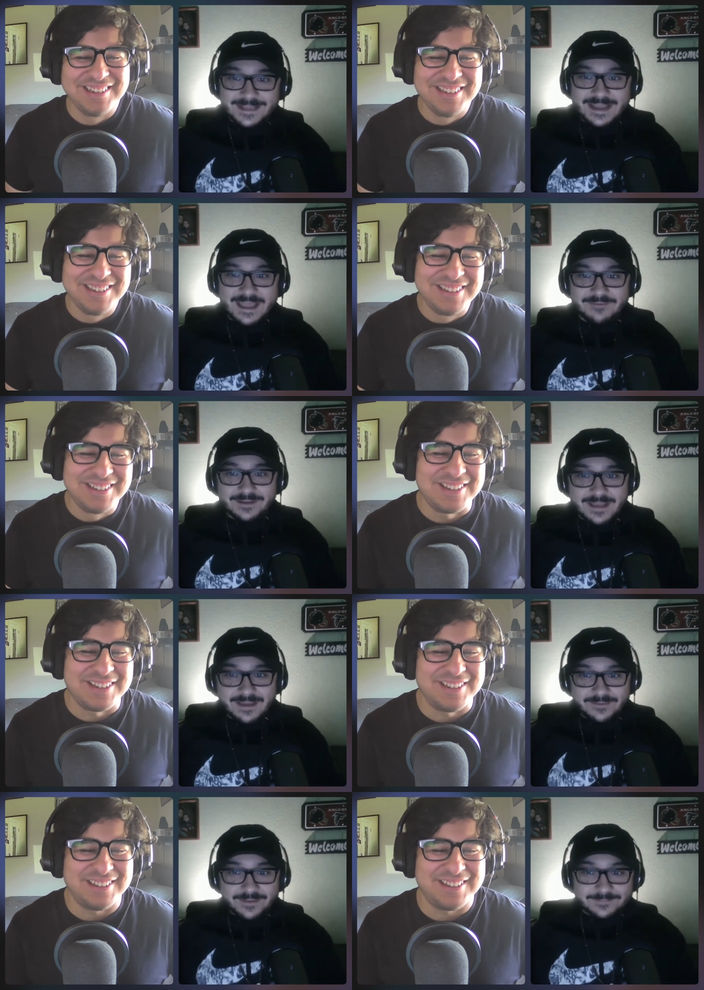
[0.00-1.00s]
Speaker 1: that lava,
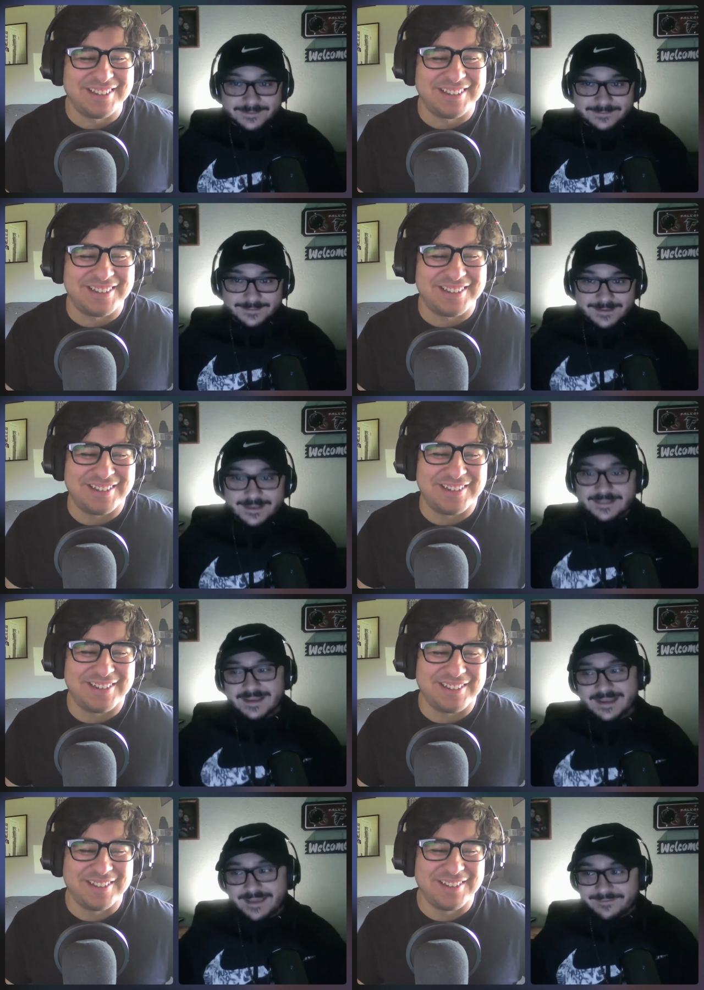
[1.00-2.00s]
David. That
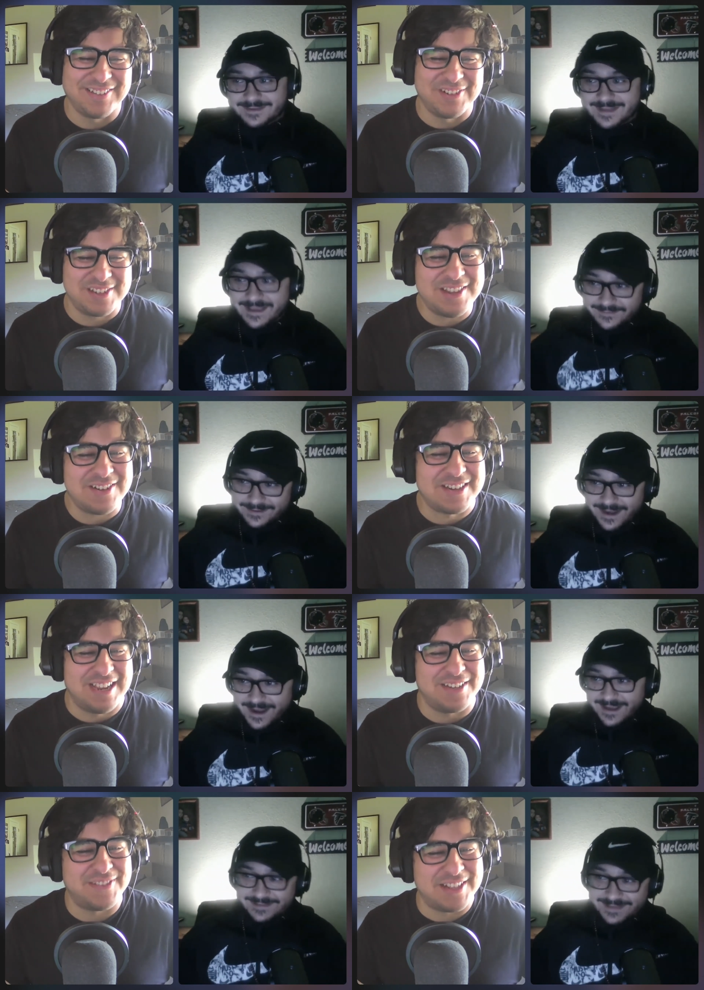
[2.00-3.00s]
lava, David. Dance
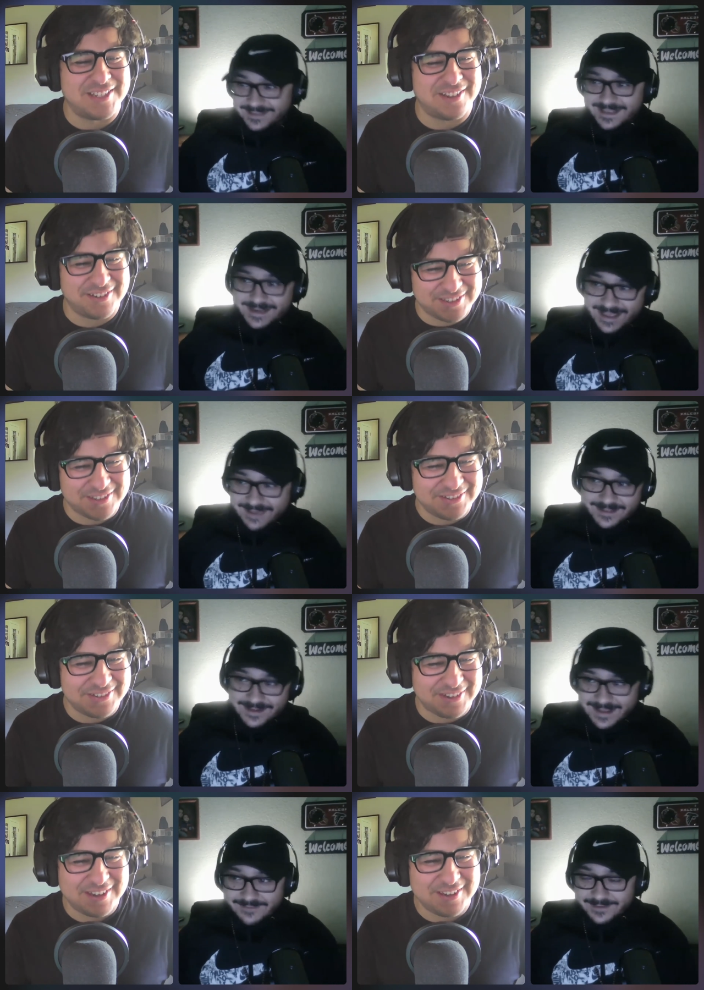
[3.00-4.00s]
for that song too,
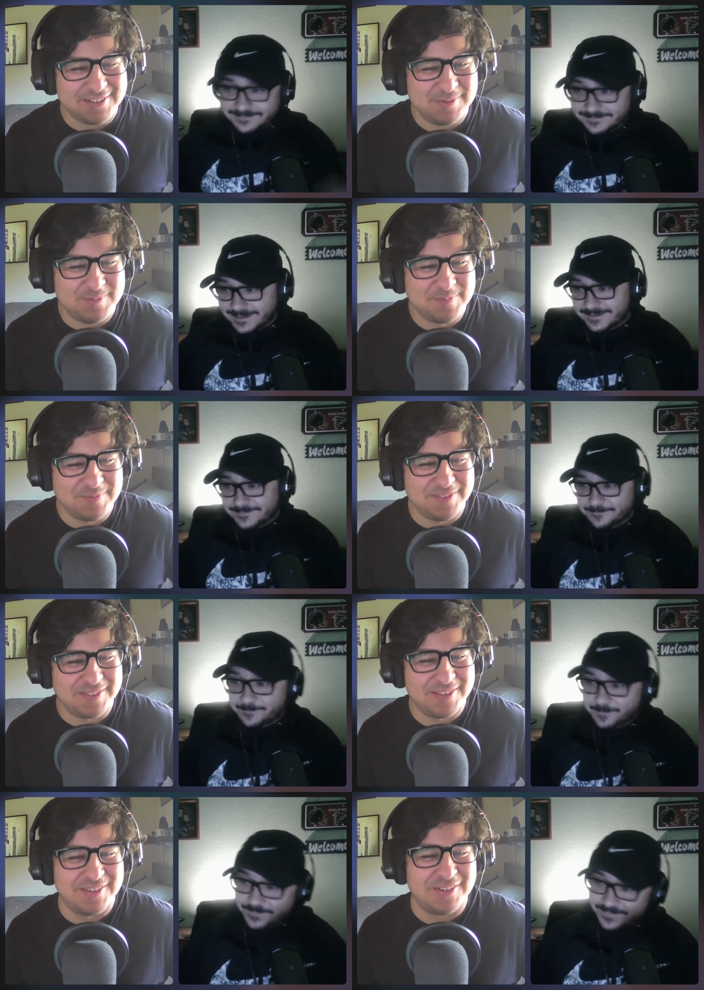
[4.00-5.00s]
right? Huh?
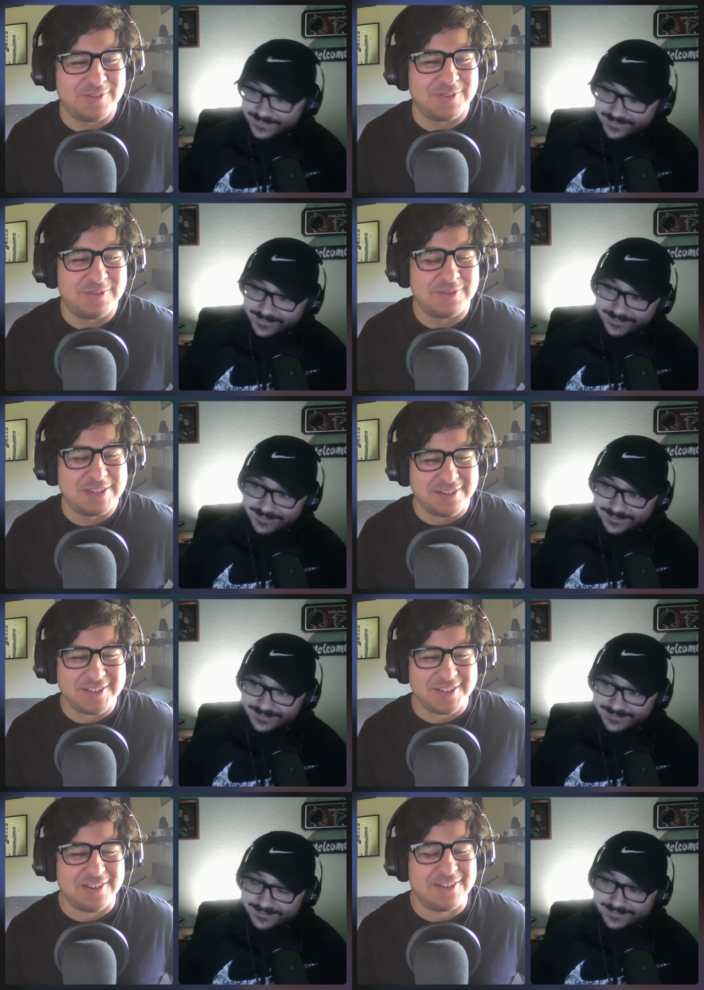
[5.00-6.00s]
Or was there
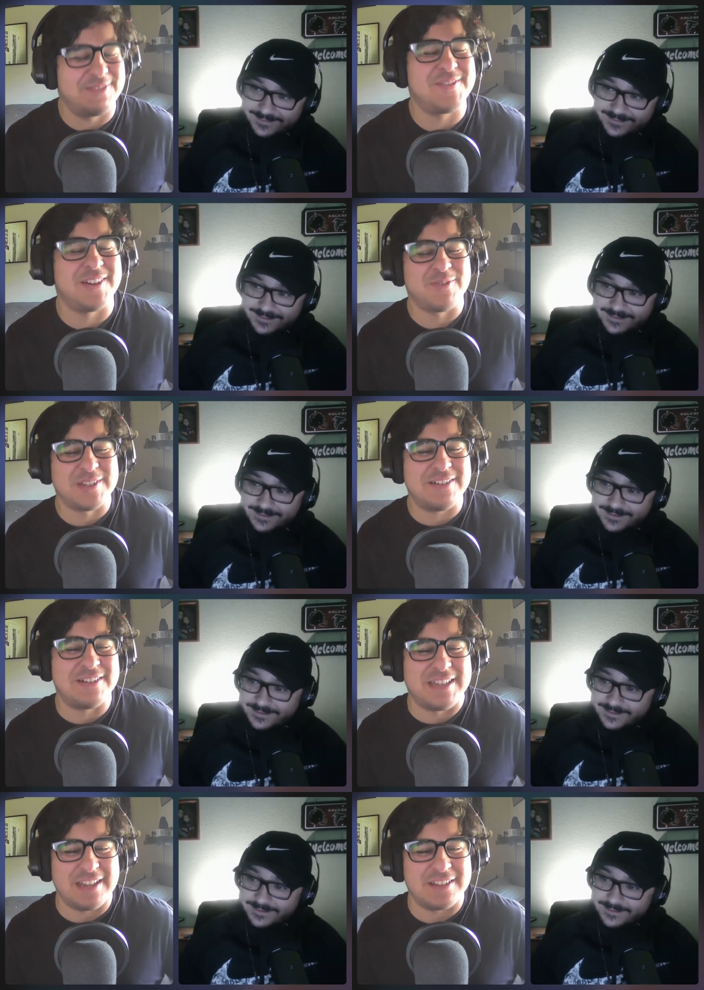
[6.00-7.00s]
song?
Speaker 2: Or oh, I'm sorry, was there a
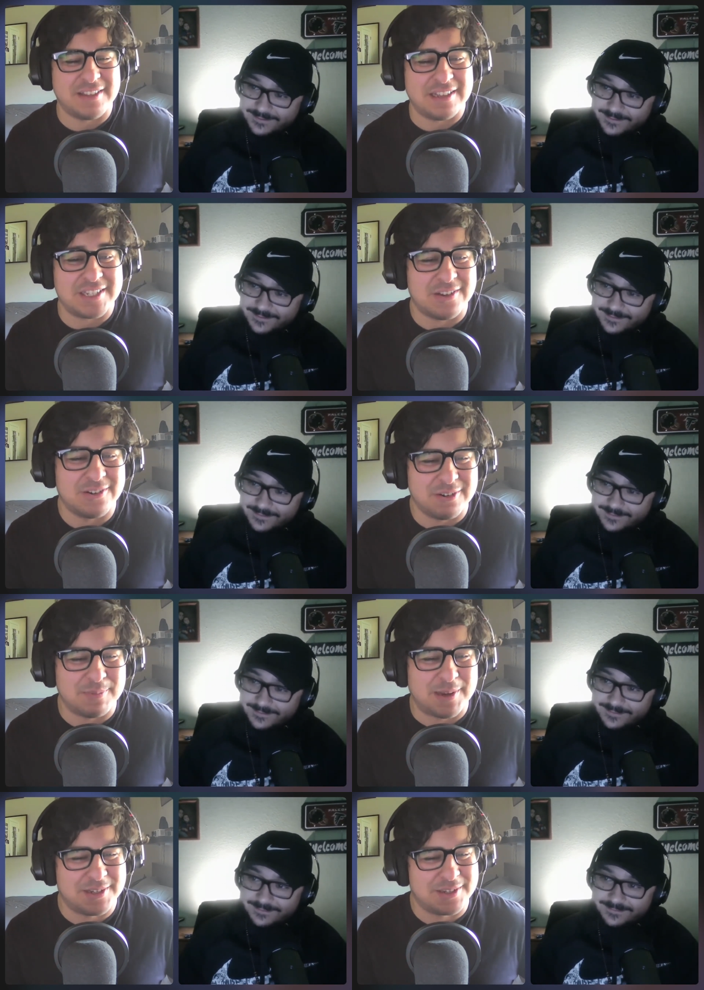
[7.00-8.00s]
dance to that song, or am I
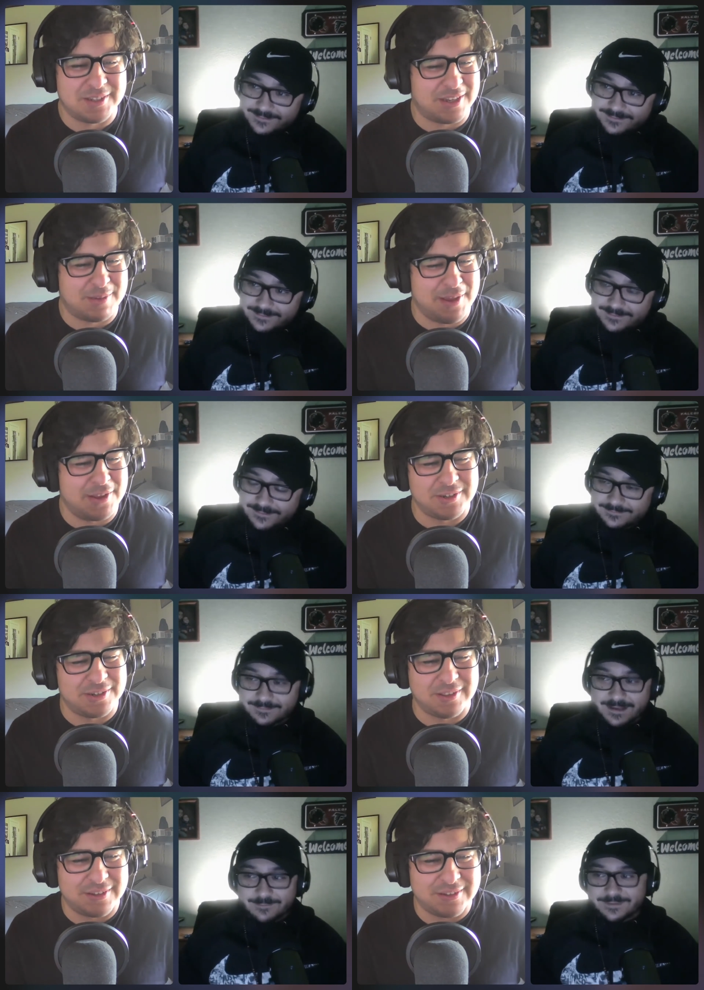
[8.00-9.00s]
just like imagining
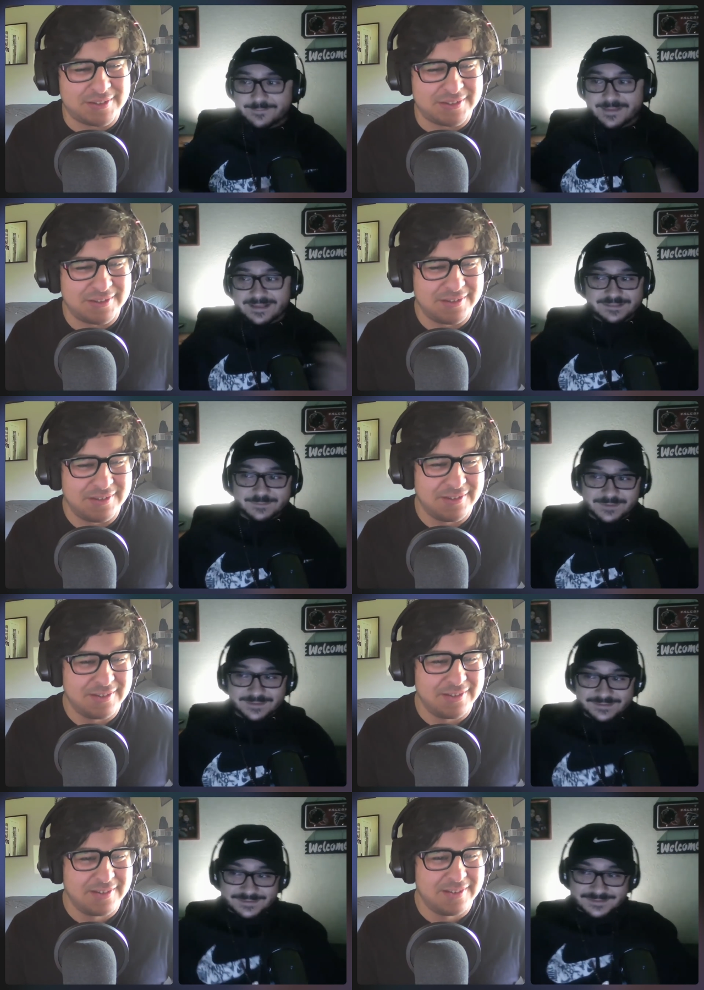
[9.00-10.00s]
things? I would
Speaker 1: imagine
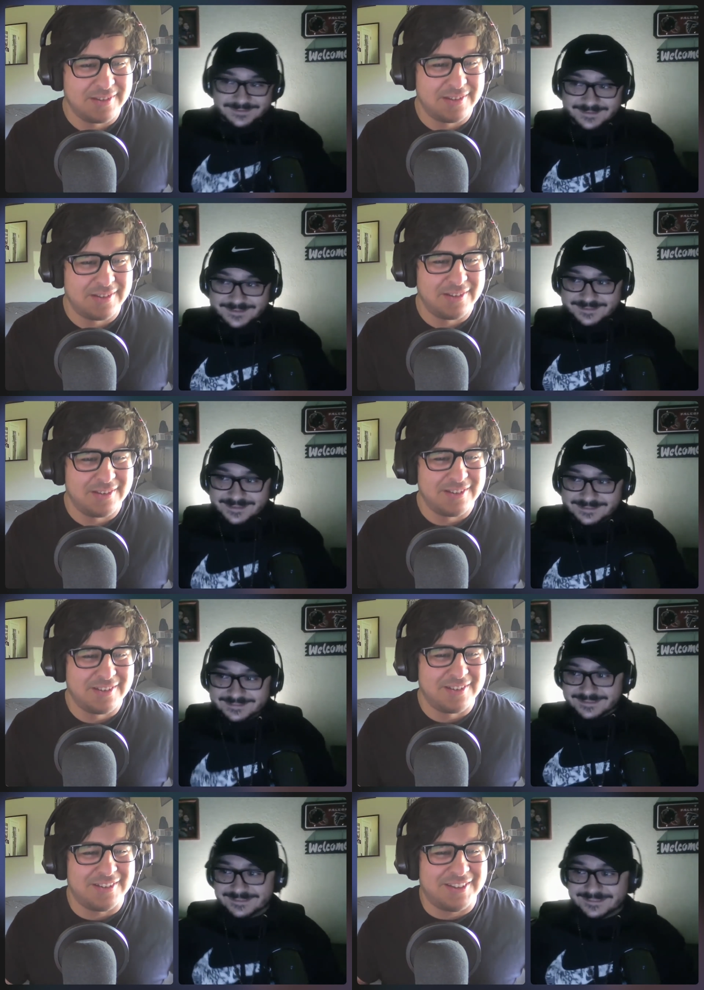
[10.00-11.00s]
probably just this thing.
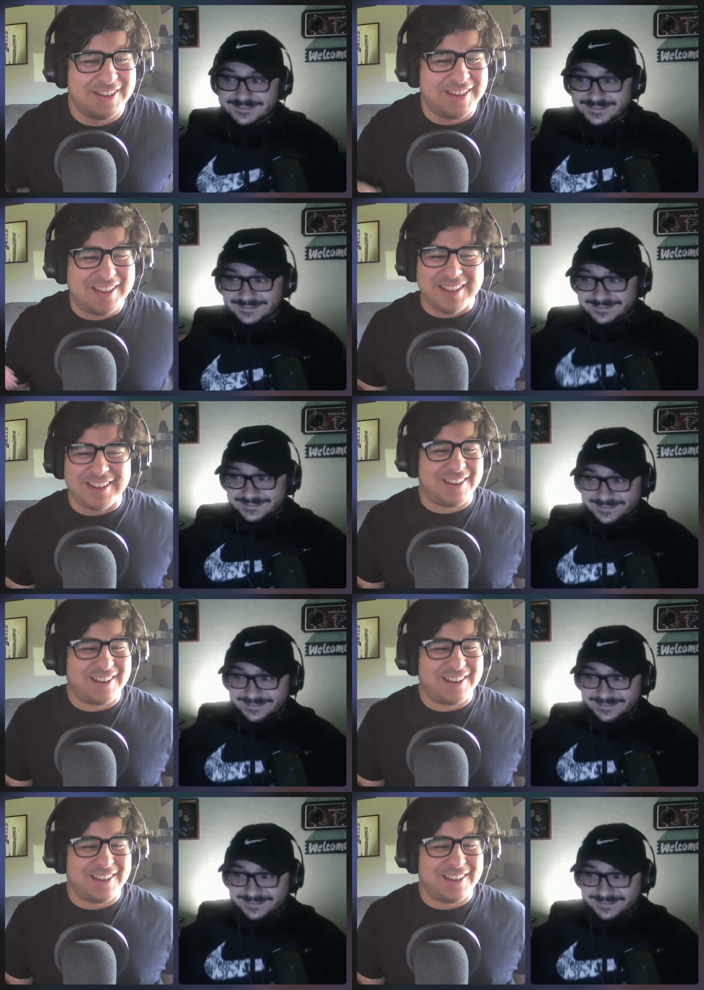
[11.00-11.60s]
Dun, like, yeah, dun, like